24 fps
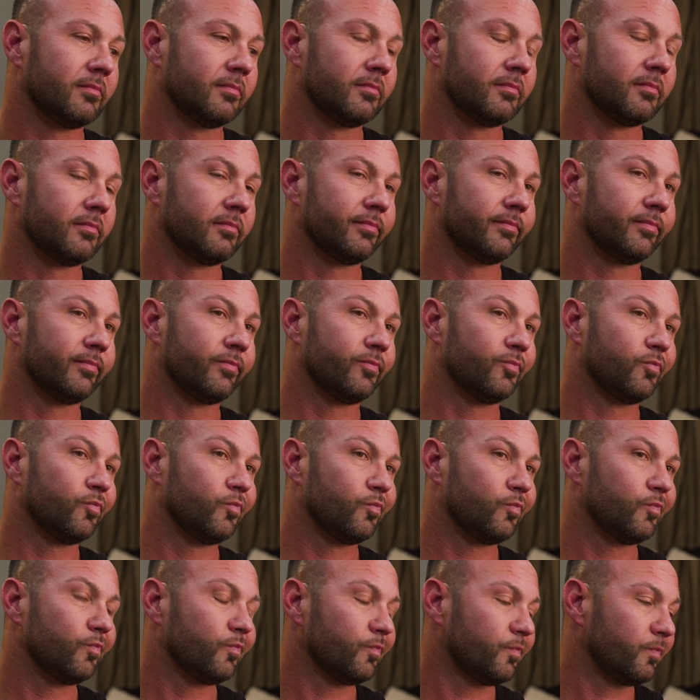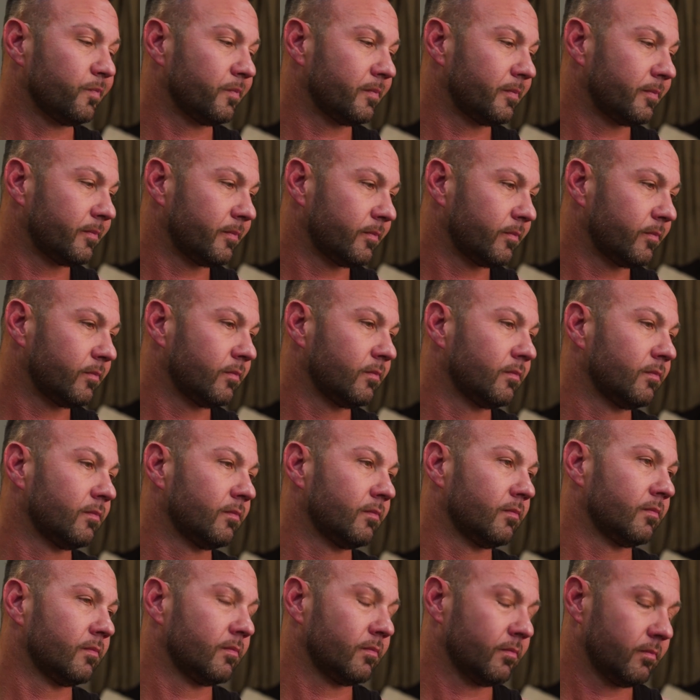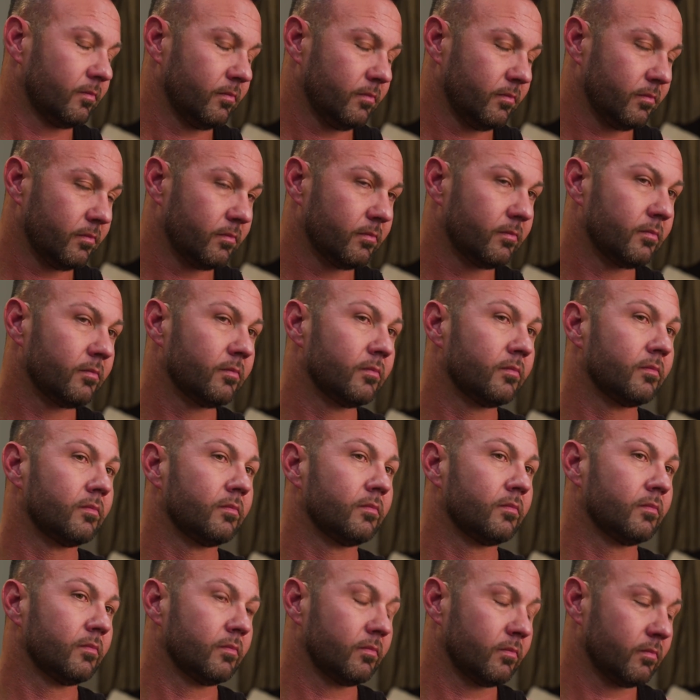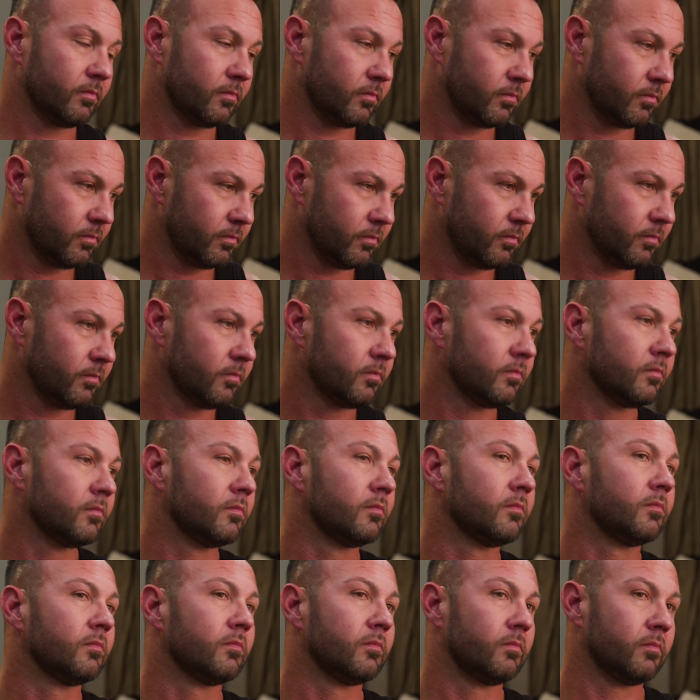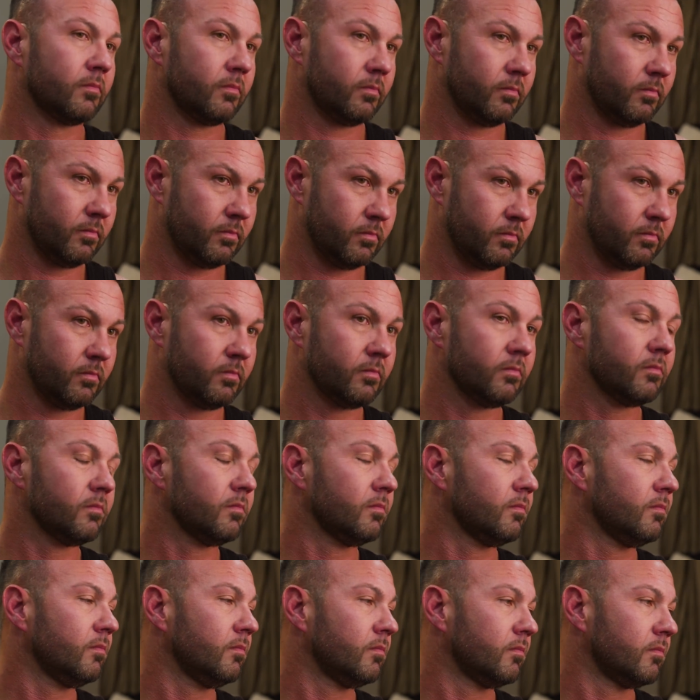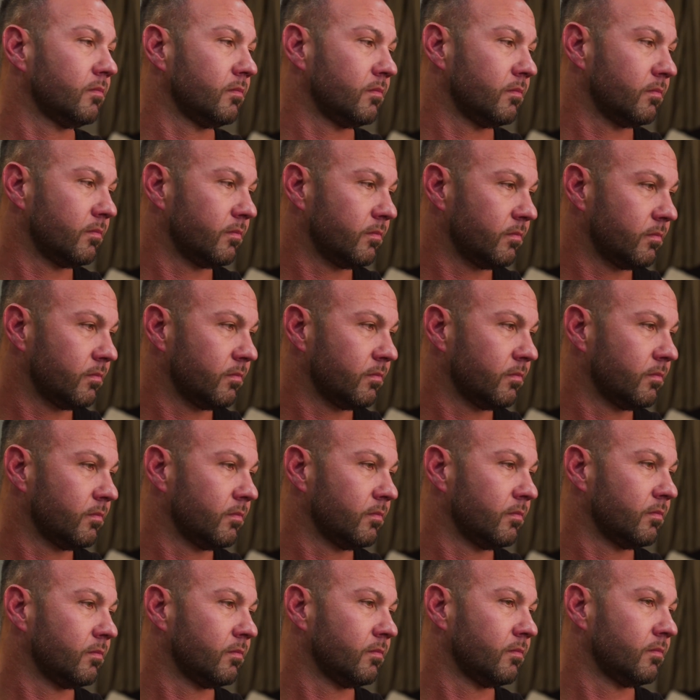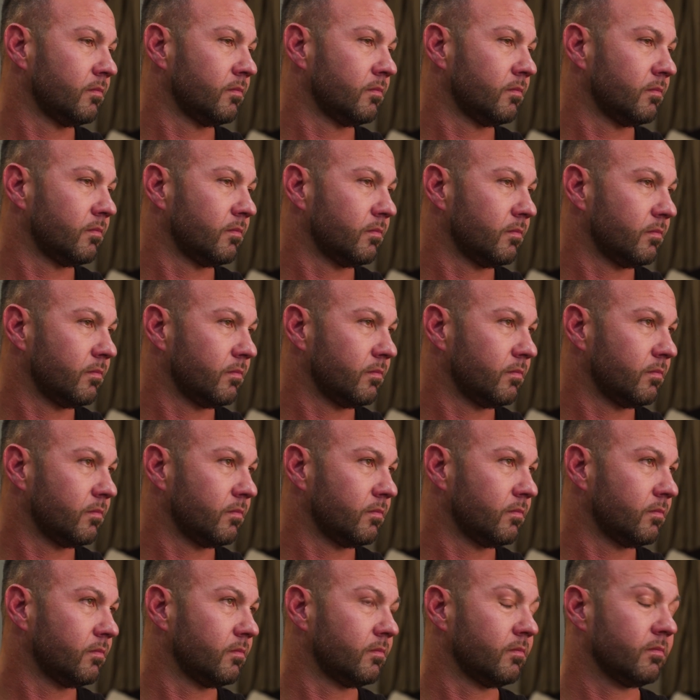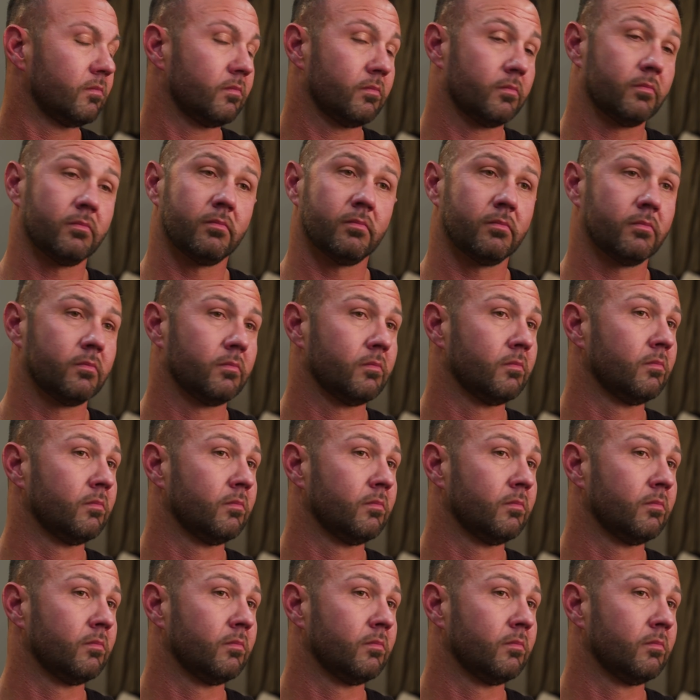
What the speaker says: The person shown says nothing.